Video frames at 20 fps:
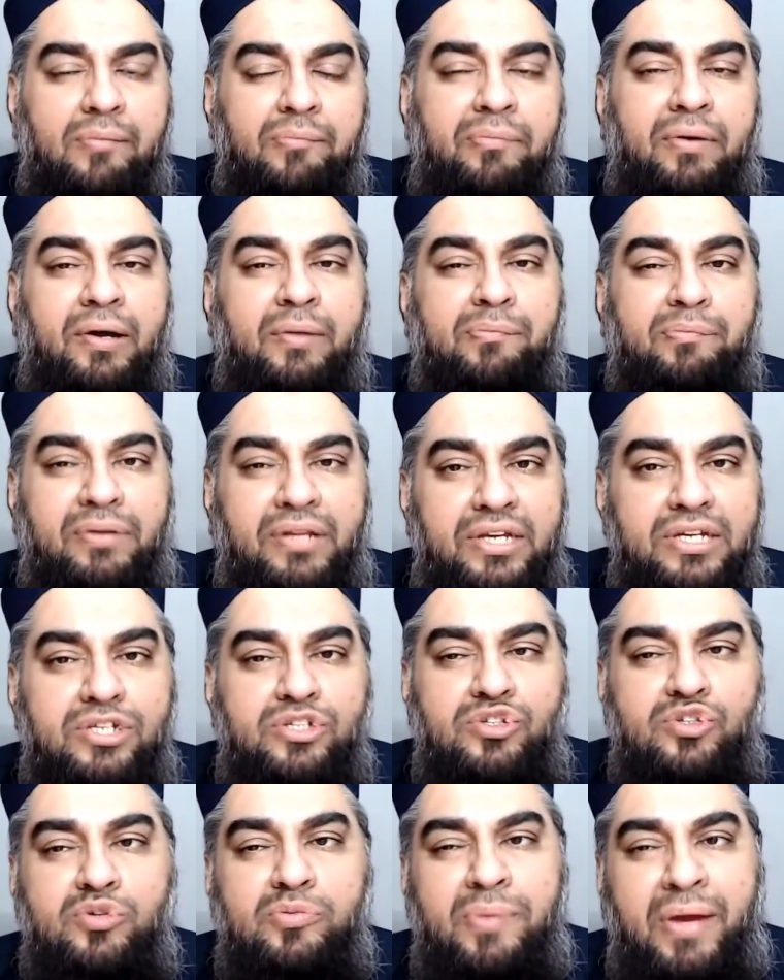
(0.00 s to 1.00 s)
But
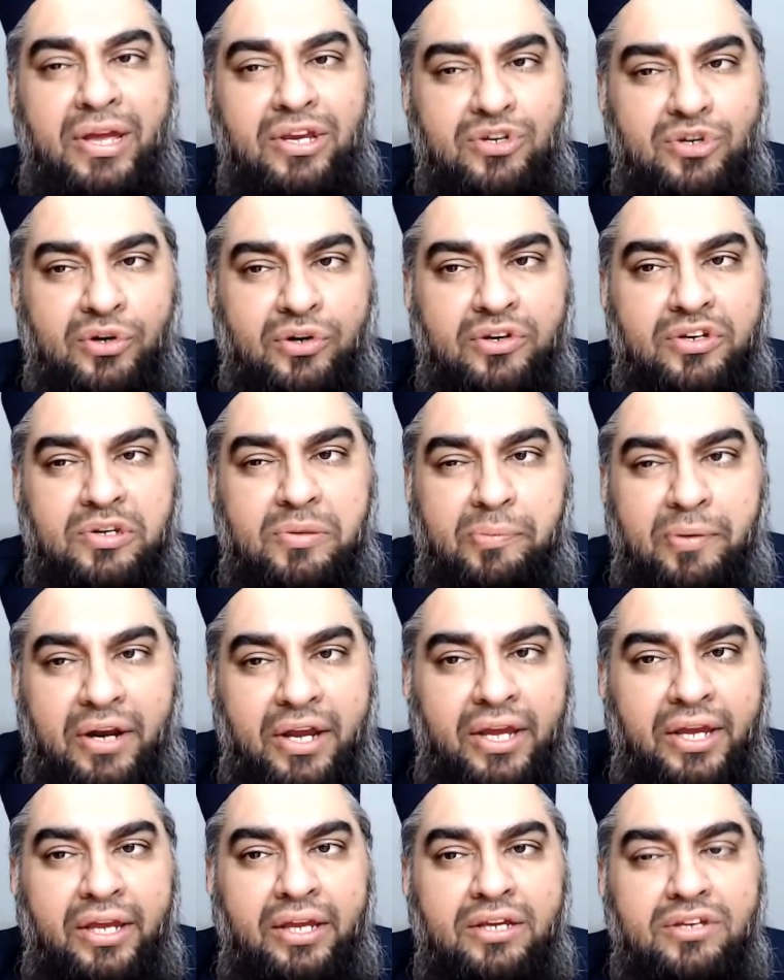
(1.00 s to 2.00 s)
please do make sure to
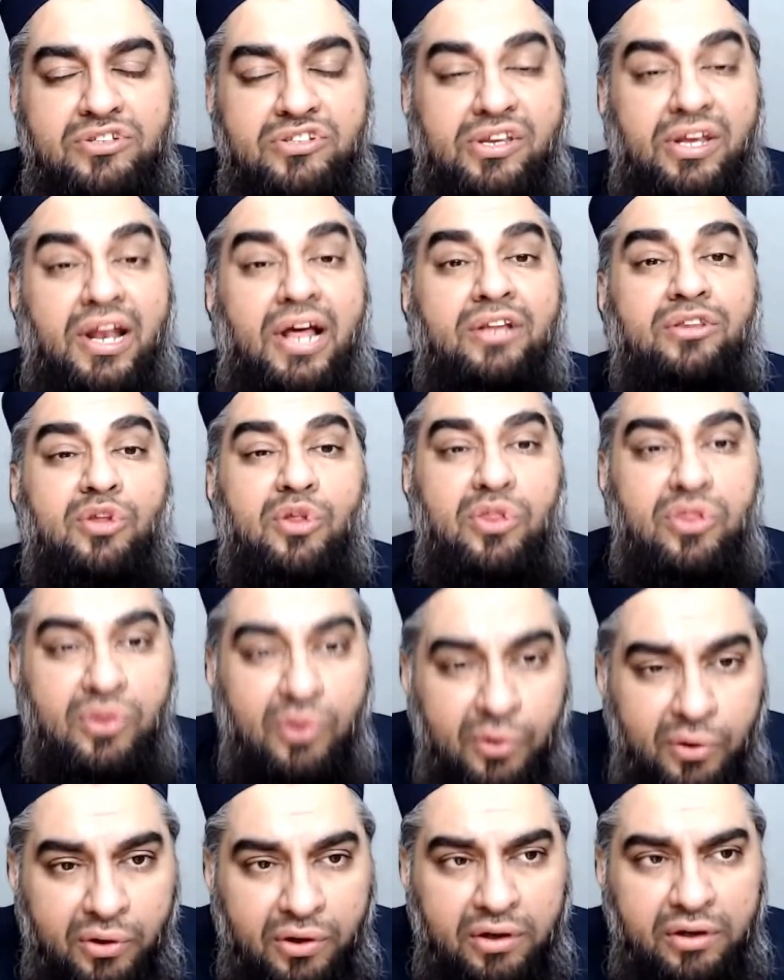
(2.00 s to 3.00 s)
pray Salat
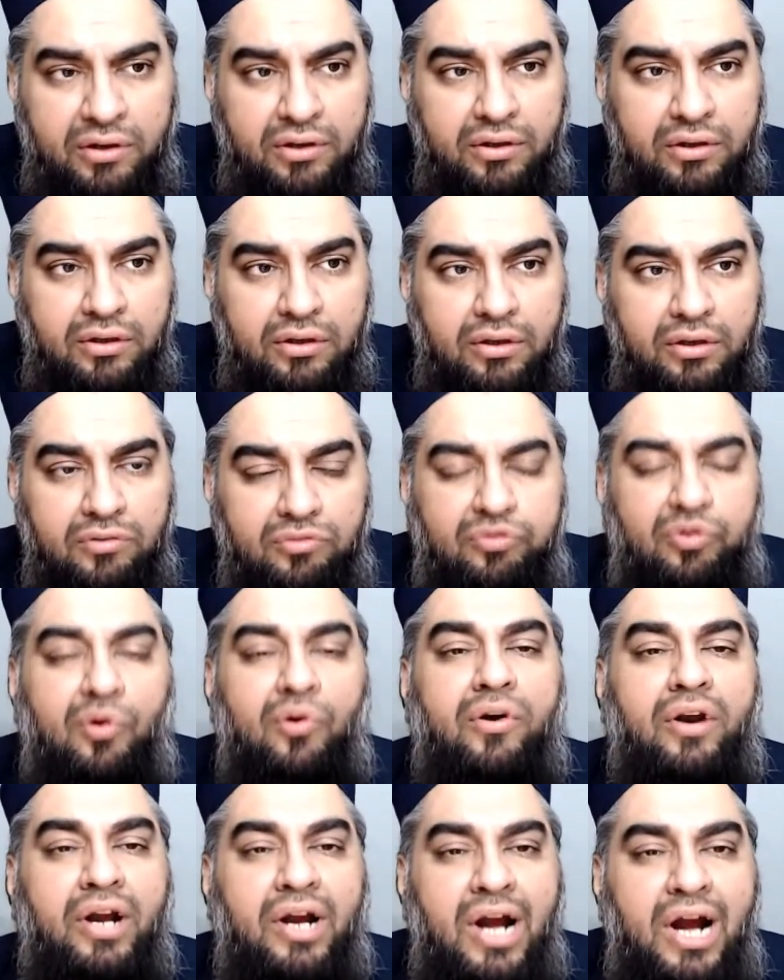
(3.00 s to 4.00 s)
al-Dhuhr,
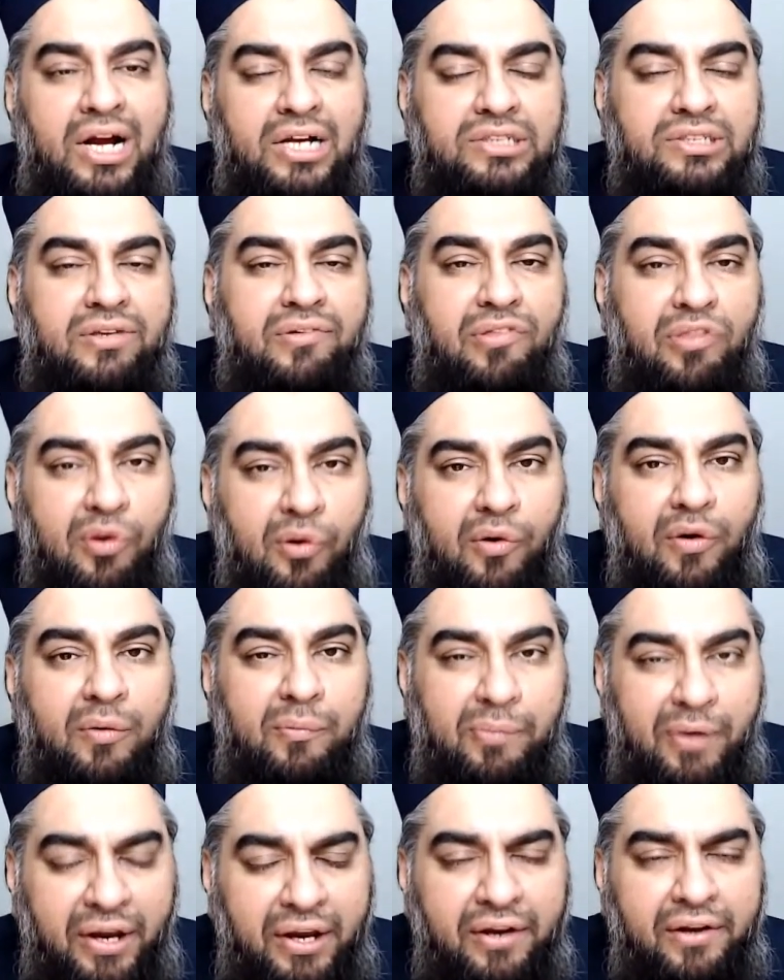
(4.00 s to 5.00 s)
4 rak'ahs of
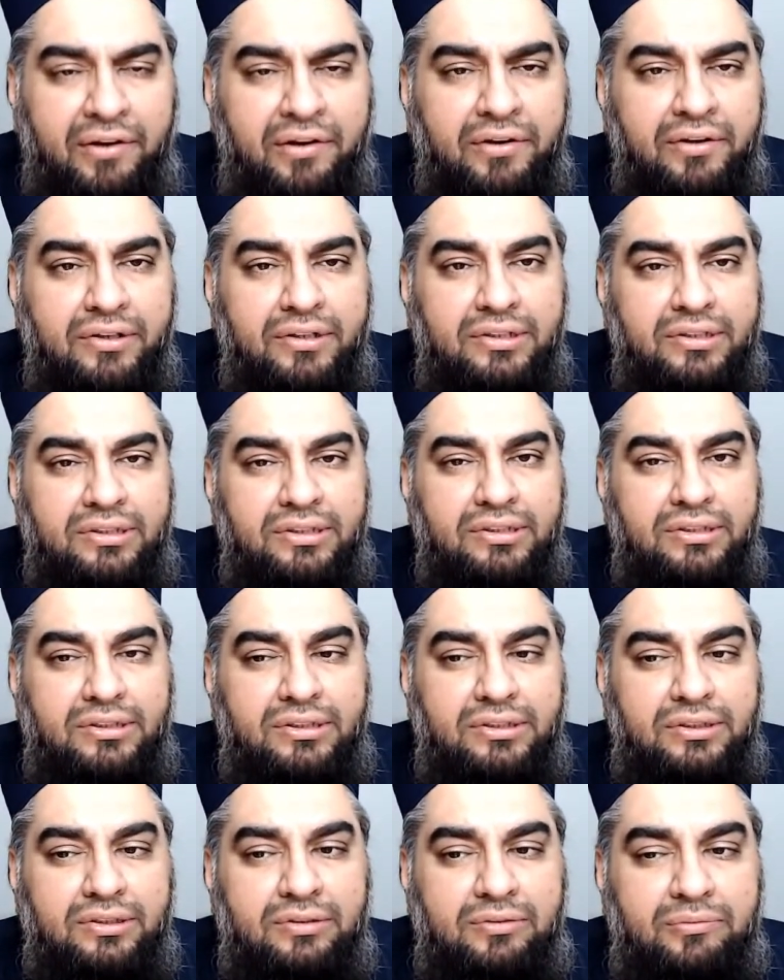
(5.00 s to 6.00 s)
Dhuhr prayer.
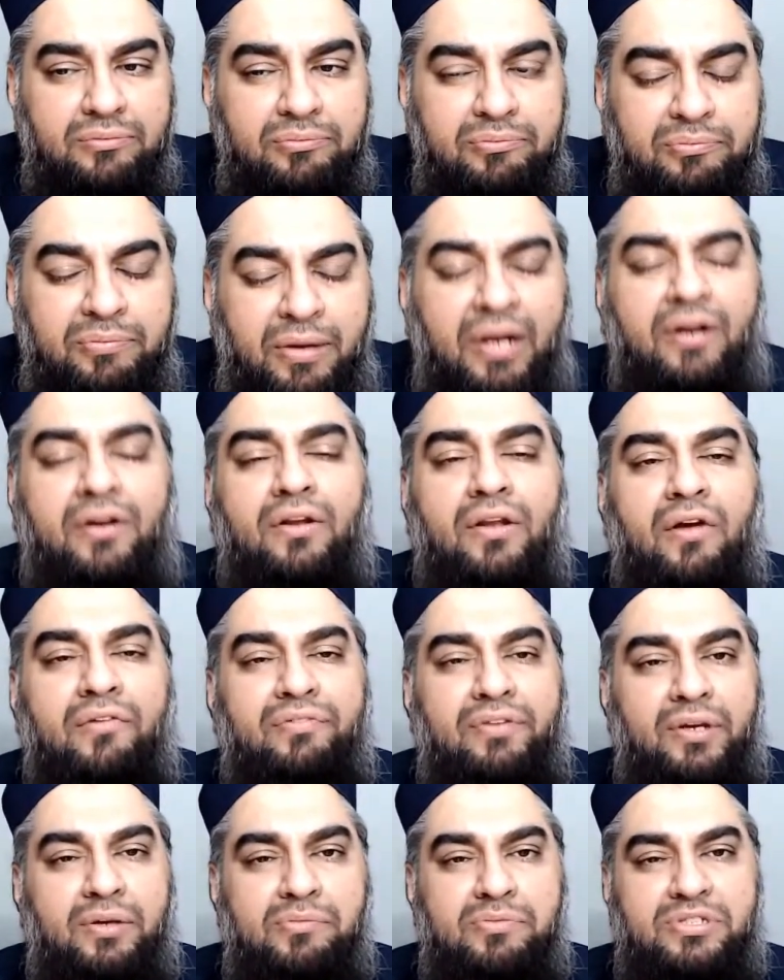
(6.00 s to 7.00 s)
Barakallahu
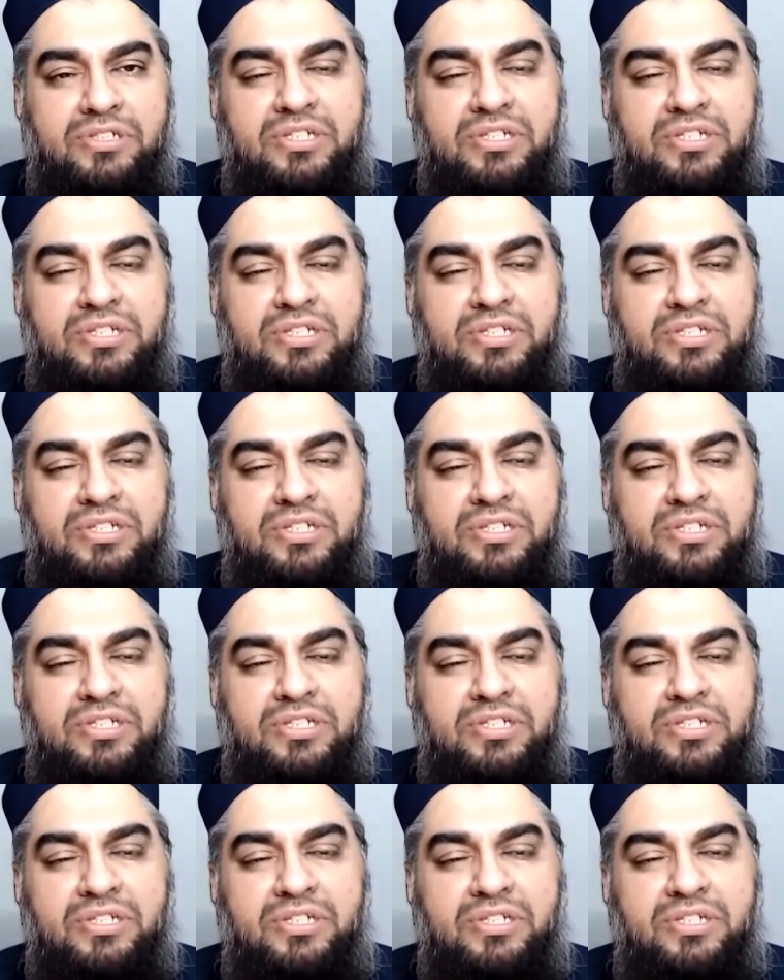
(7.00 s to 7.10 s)
fikum,